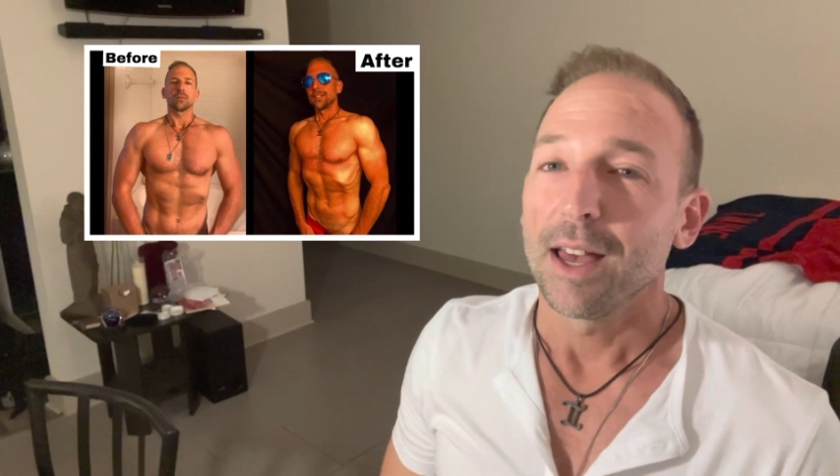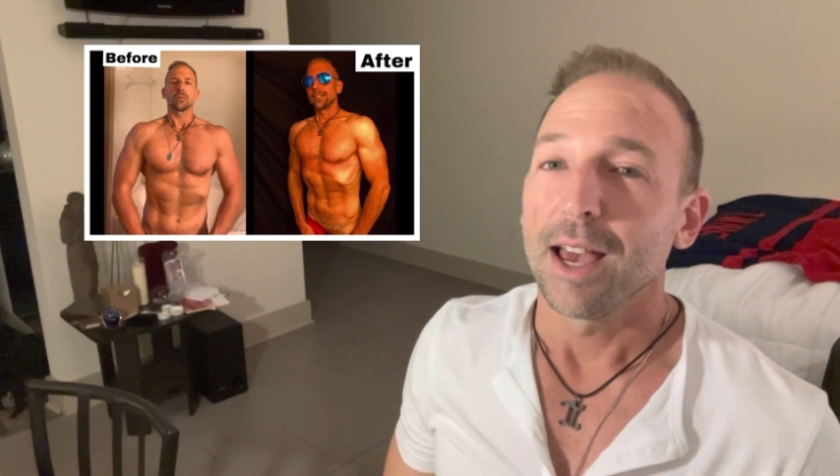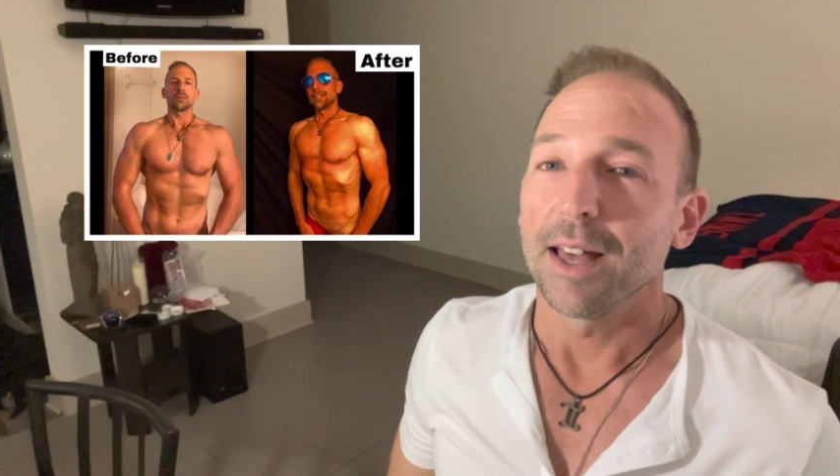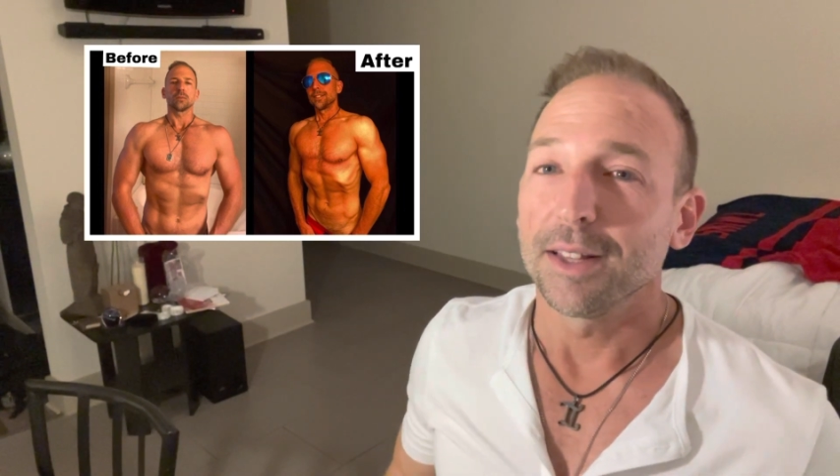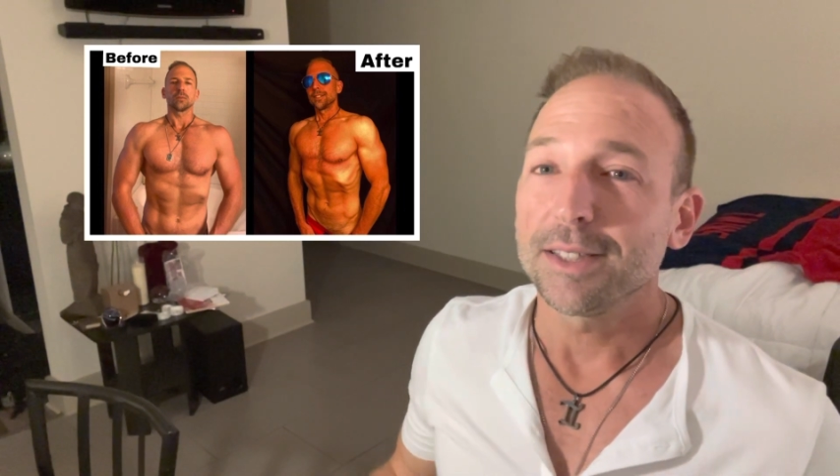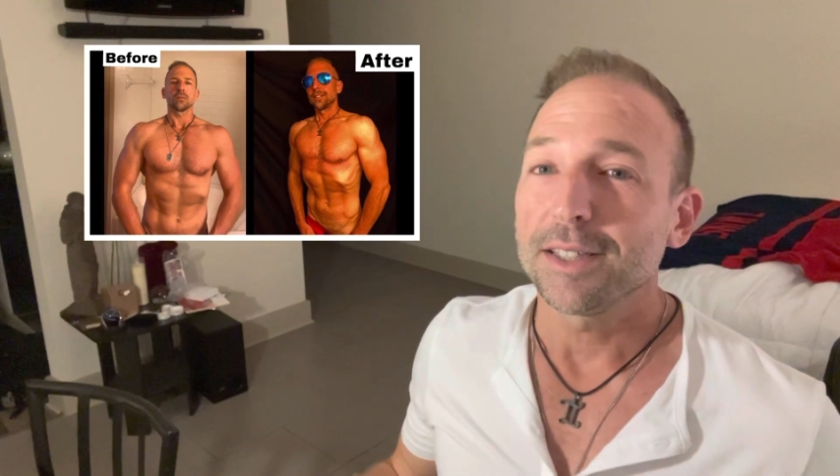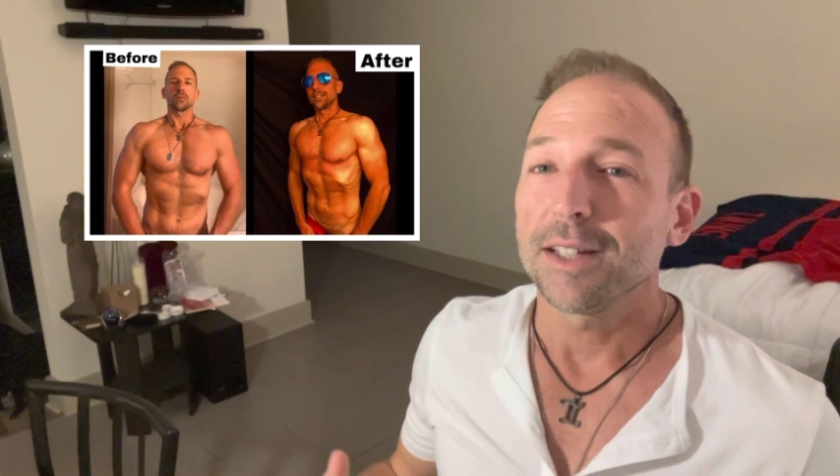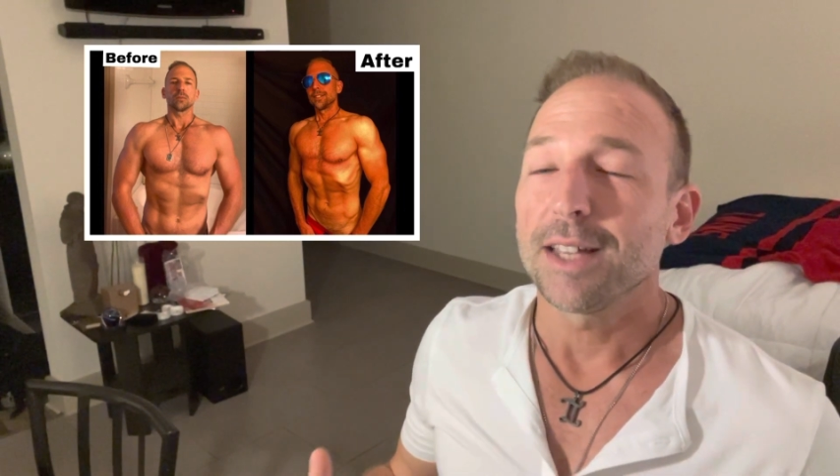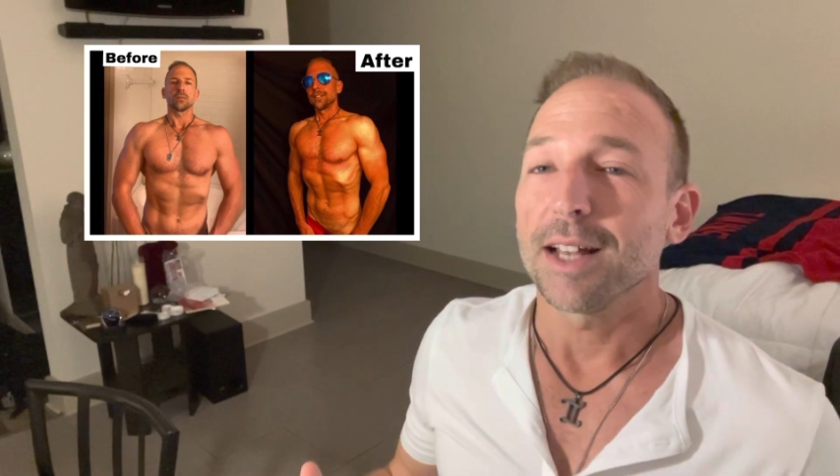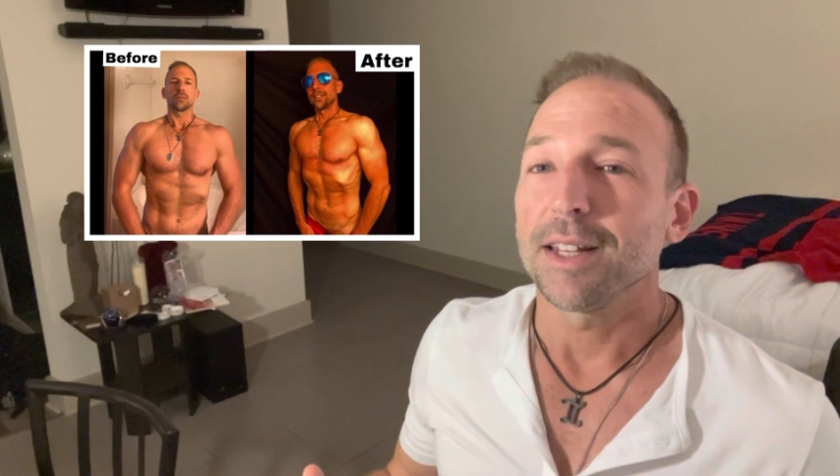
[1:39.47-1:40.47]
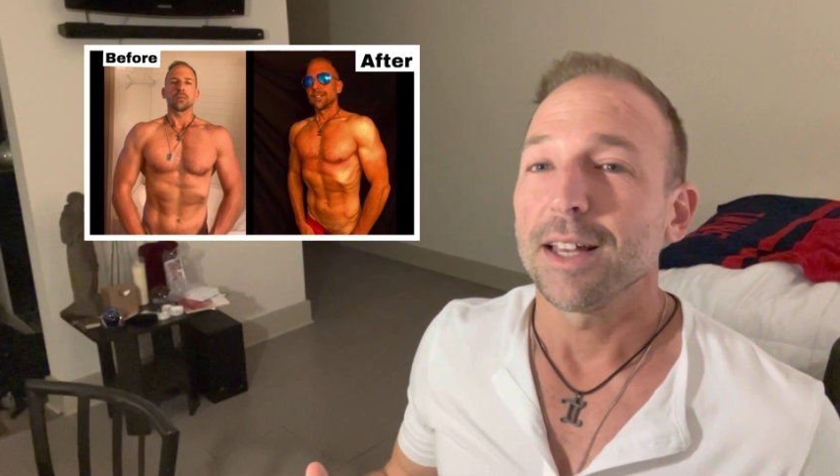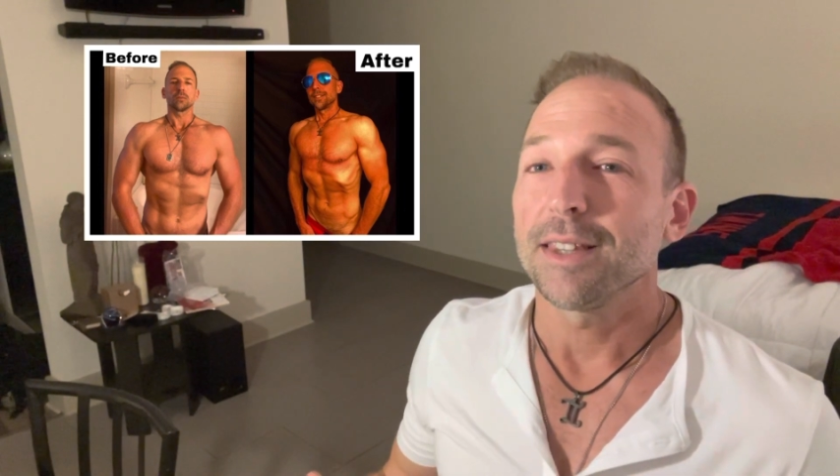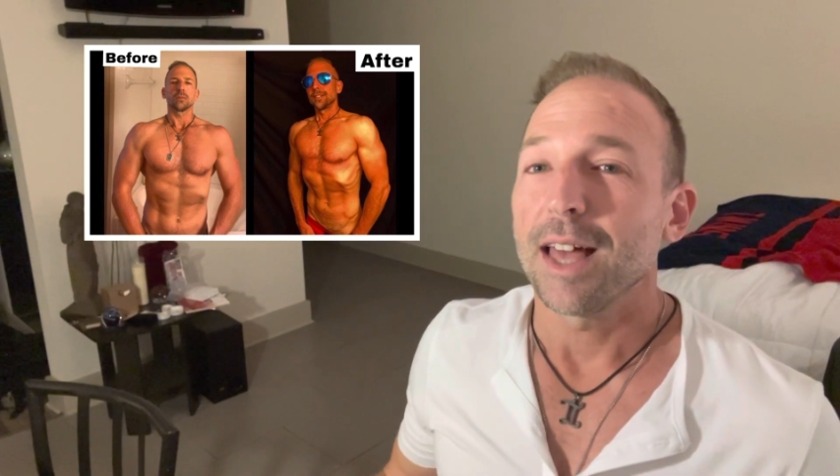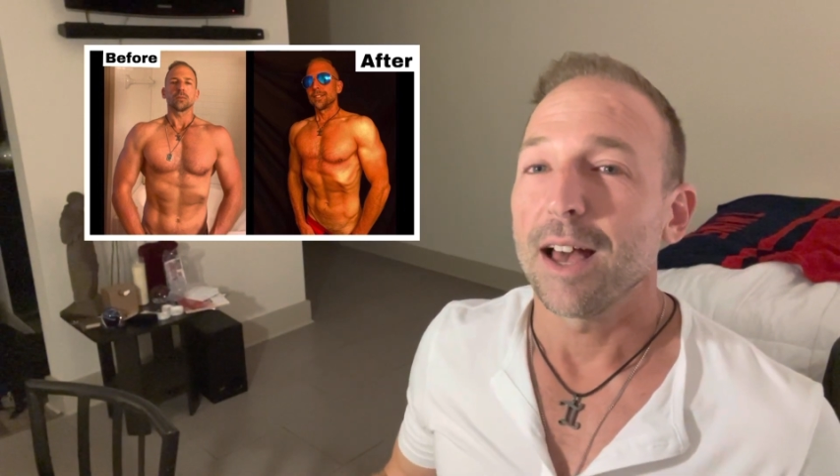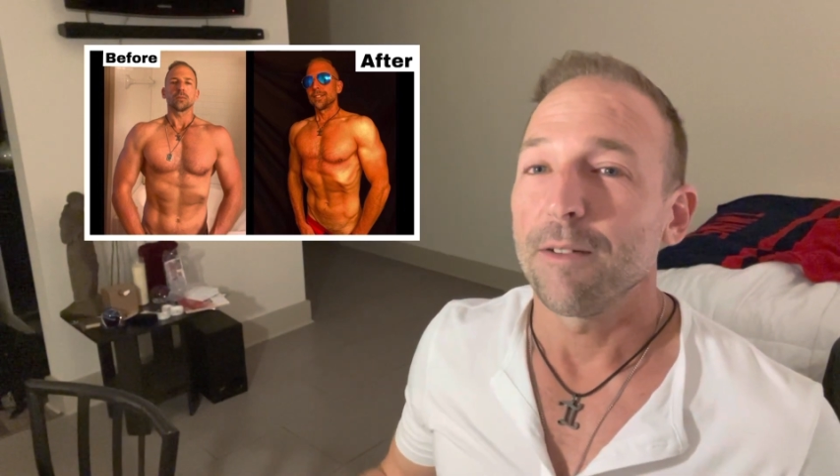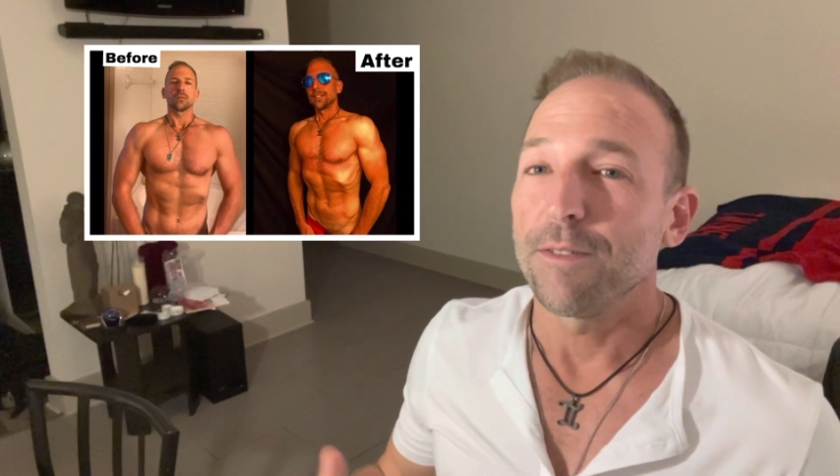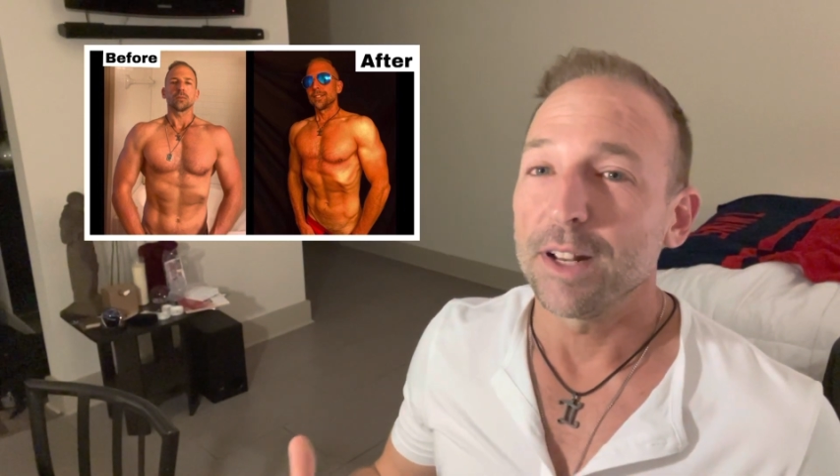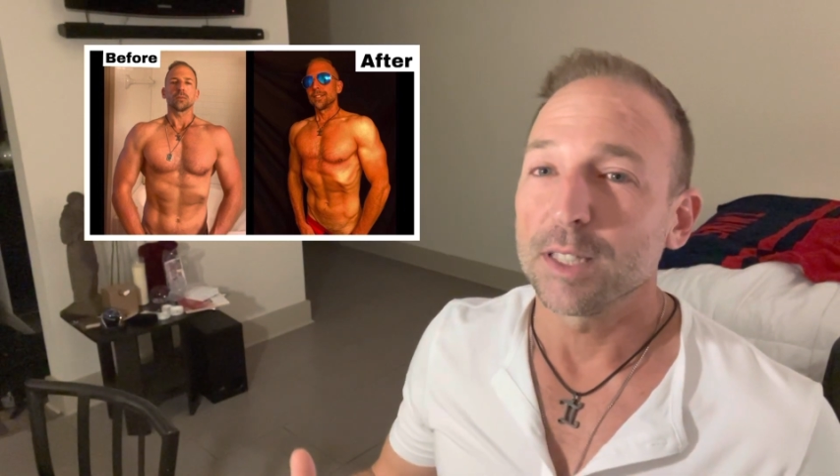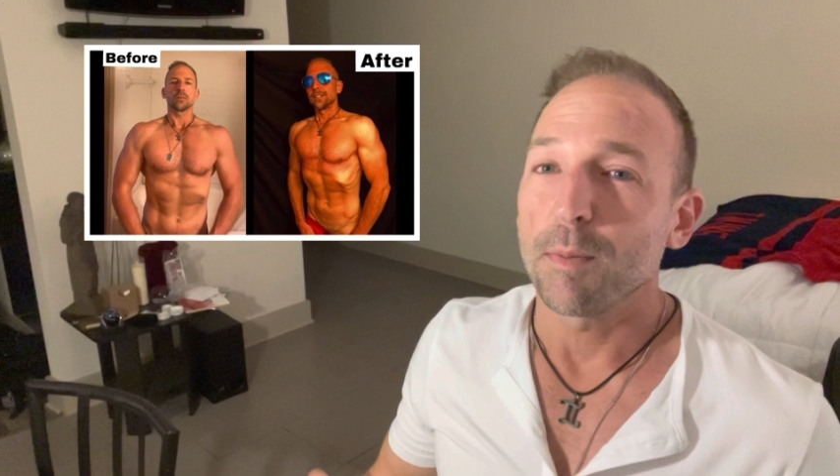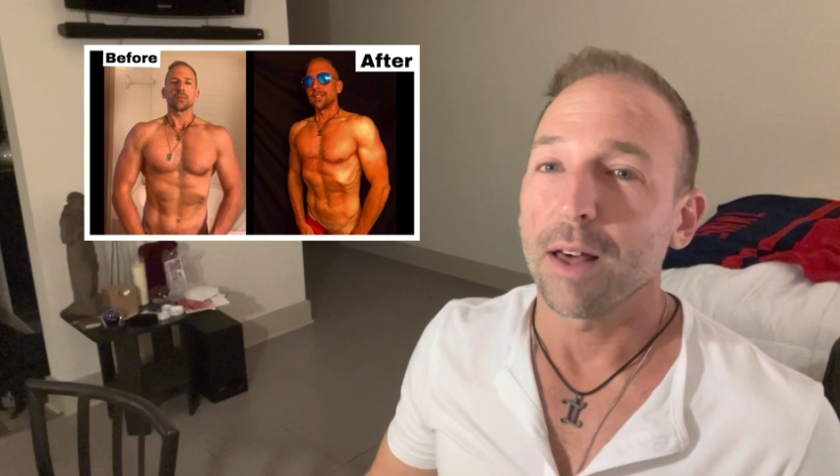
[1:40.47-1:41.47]
And this is a technique that
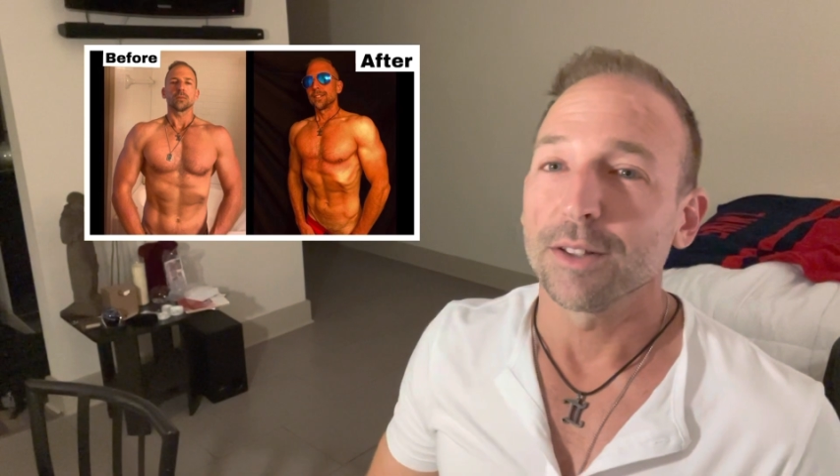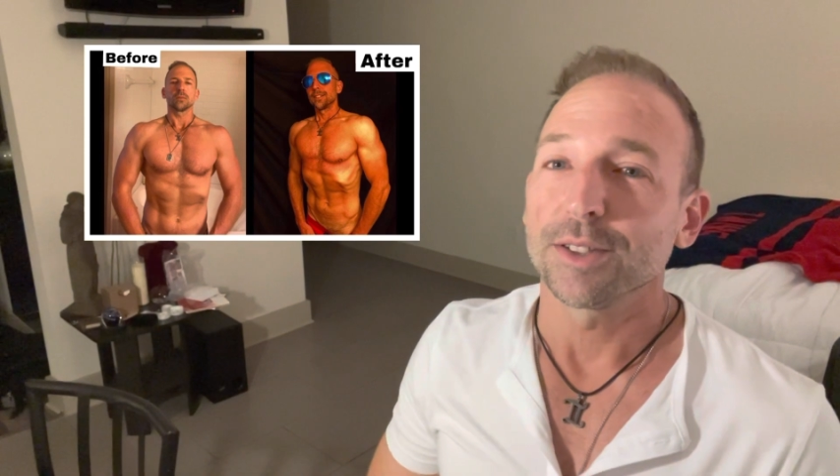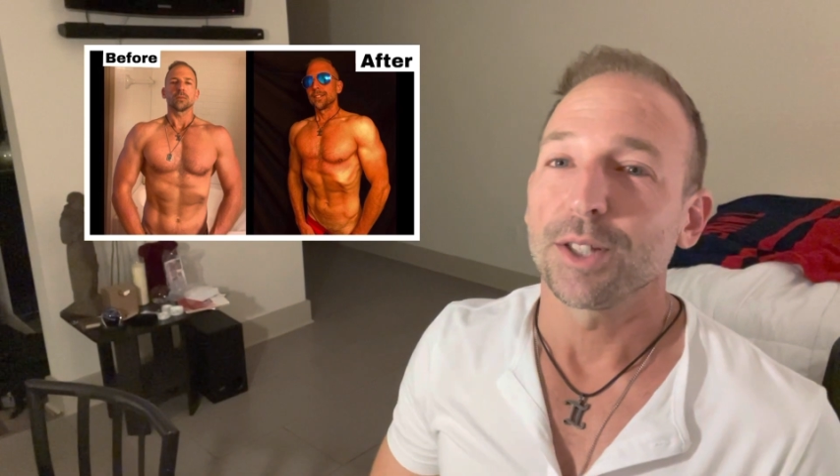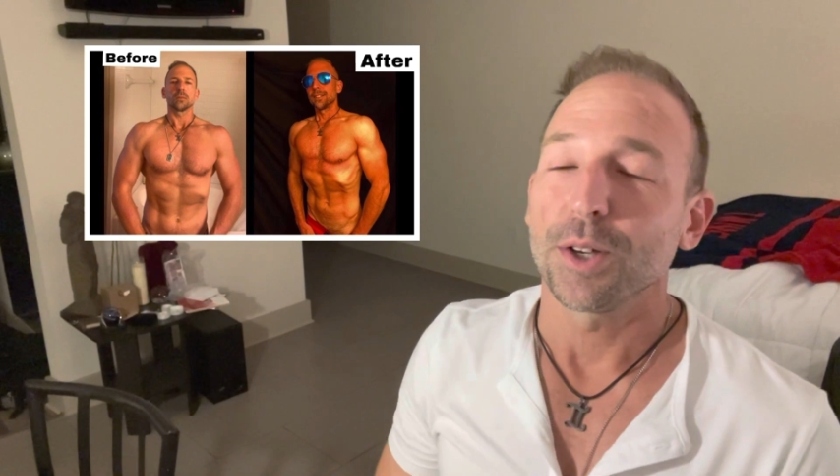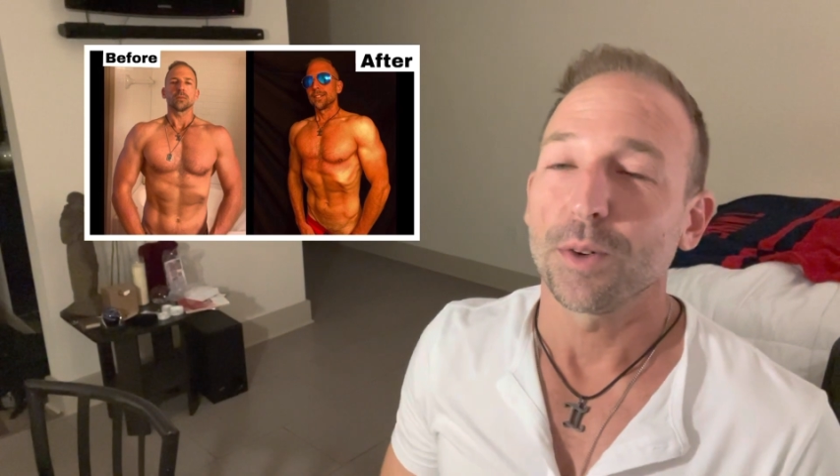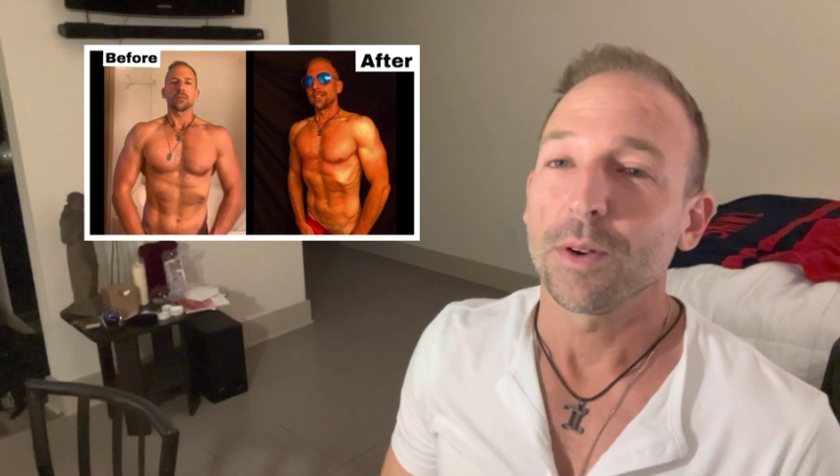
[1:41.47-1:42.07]
fitness models do